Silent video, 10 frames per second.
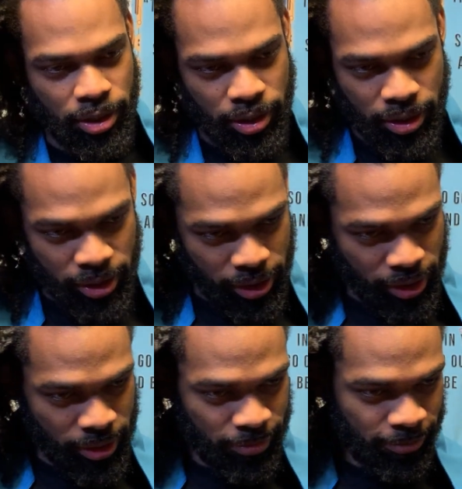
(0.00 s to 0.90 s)

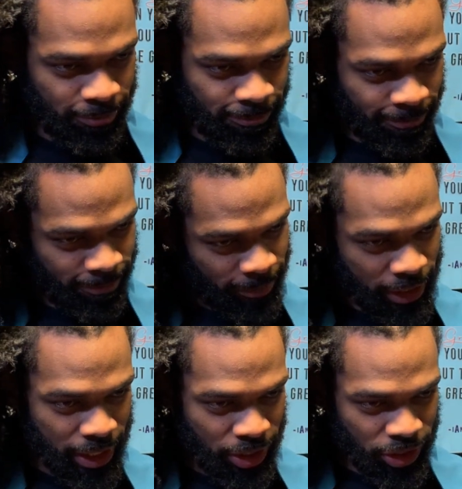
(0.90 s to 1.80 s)
And
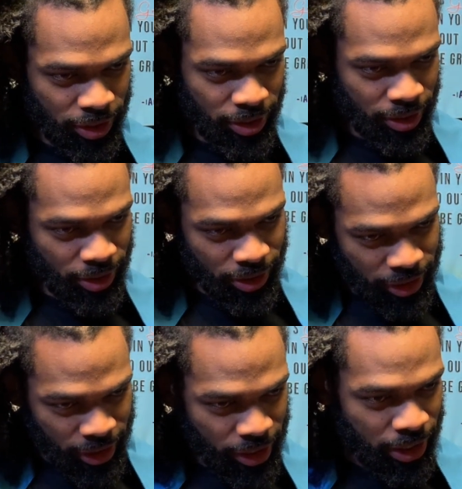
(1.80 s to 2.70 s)
she
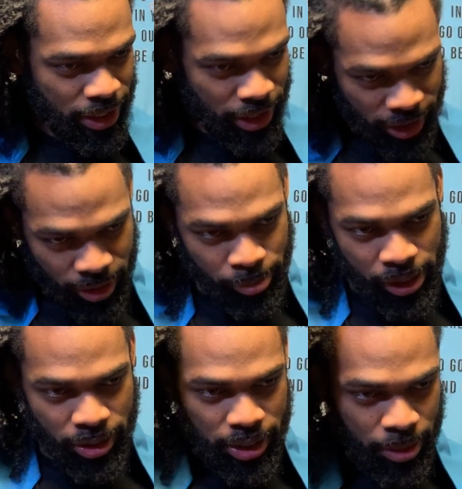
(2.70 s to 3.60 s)
said consistent
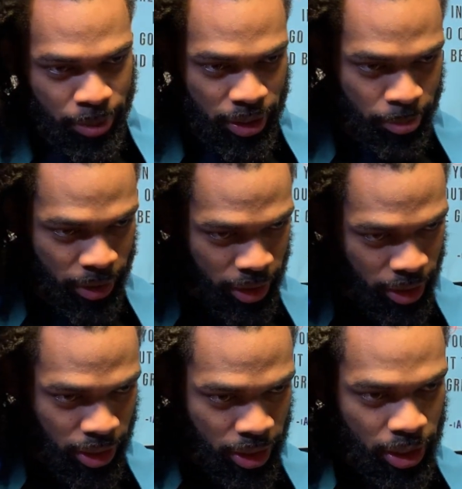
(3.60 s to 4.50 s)
meals and peanut butter.
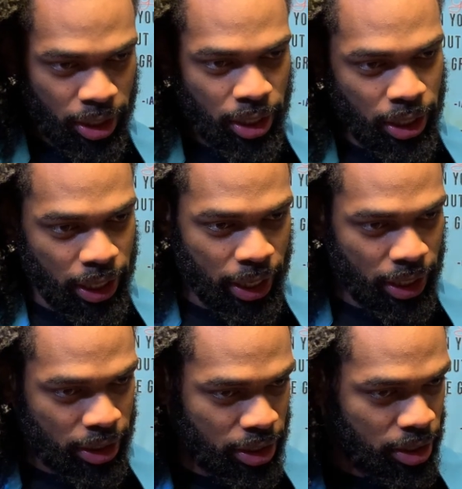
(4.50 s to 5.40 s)
And
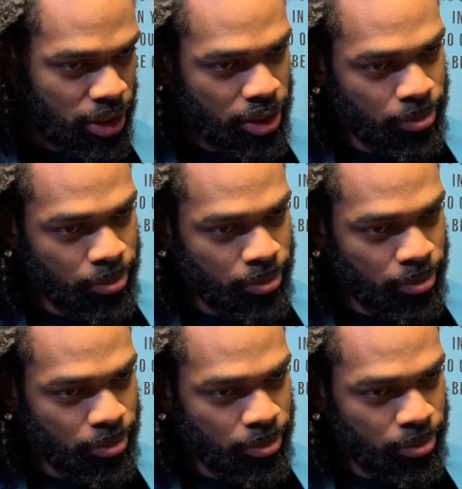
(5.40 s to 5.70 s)
consistent